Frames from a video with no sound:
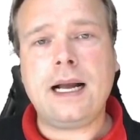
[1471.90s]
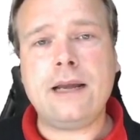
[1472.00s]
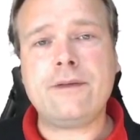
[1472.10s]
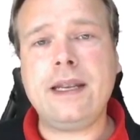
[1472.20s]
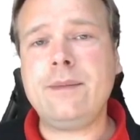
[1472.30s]
I
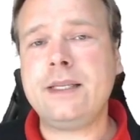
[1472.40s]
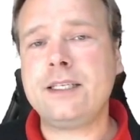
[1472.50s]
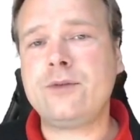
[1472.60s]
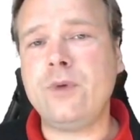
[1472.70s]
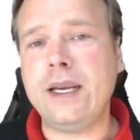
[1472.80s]
have named
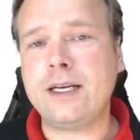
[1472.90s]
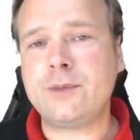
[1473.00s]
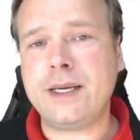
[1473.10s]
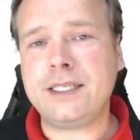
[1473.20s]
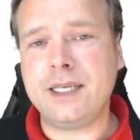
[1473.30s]
this real
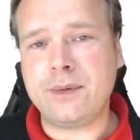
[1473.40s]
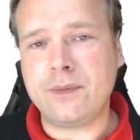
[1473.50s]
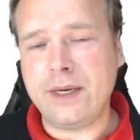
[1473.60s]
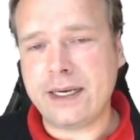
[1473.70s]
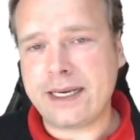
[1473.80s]
spaceship
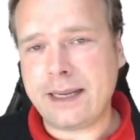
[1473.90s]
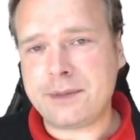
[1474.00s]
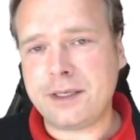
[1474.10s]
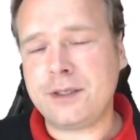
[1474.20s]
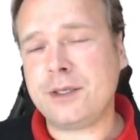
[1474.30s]
and real
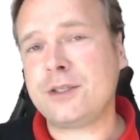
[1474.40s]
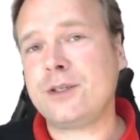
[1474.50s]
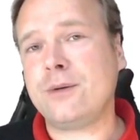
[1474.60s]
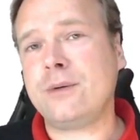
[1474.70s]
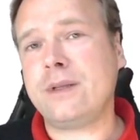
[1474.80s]
captain just
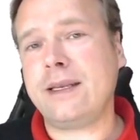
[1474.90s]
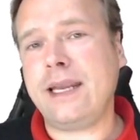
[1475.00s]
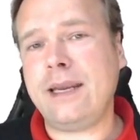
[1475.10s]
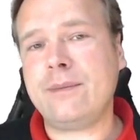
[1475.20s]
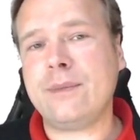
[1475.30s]
so the
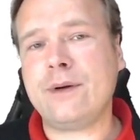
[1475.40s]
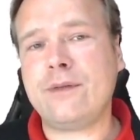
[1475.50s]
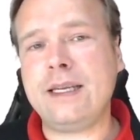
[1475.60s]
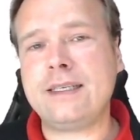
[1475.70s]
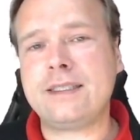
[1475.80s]
name
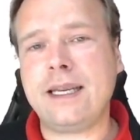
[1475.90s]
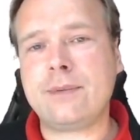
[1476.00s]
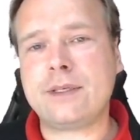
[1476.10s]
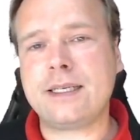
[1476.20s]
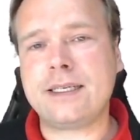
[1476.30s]
of these
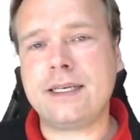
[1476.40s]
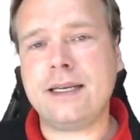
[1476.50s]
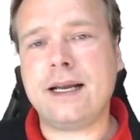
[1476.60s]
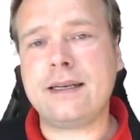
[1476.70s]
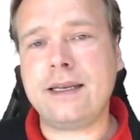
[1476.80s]
tables
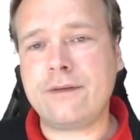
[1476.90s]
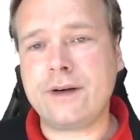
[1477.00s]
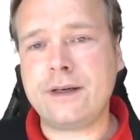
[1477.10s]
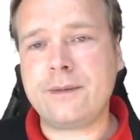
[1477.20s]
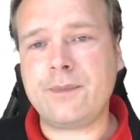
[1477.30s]
actually are
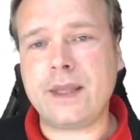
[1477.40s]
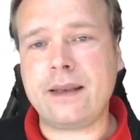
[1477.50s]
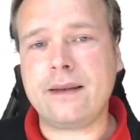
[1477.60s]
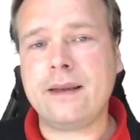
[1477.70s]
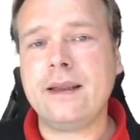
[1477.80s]
different
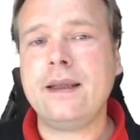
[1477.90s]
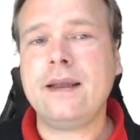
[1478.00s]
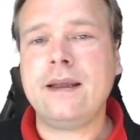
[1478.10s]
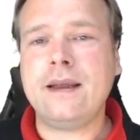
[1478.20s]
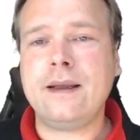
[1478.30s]
than
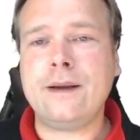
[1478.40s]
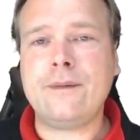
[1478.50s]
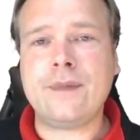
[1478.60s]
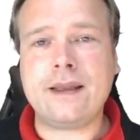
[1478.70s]
the